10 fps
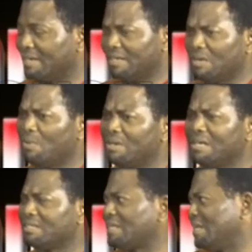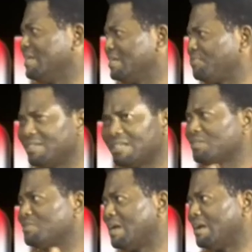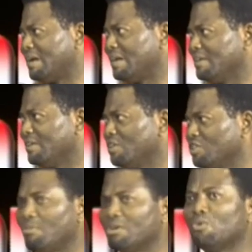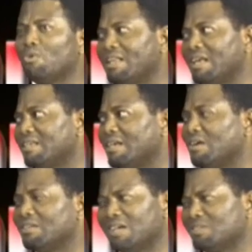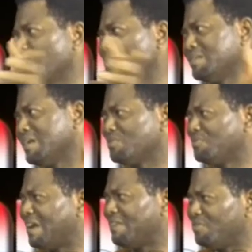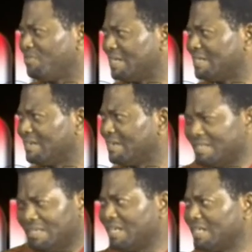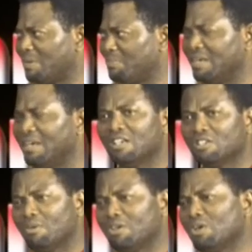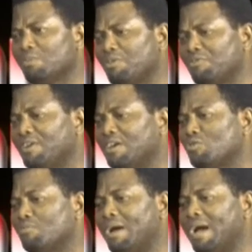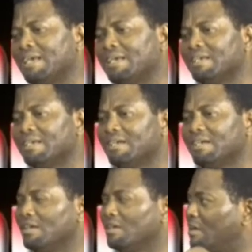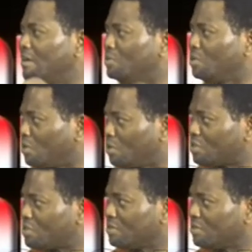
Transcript: They're selling it for 1,000 naira. Somebody would rather take 1,000, 1,500, as the case may be. Somebody would prefer to buy donuts,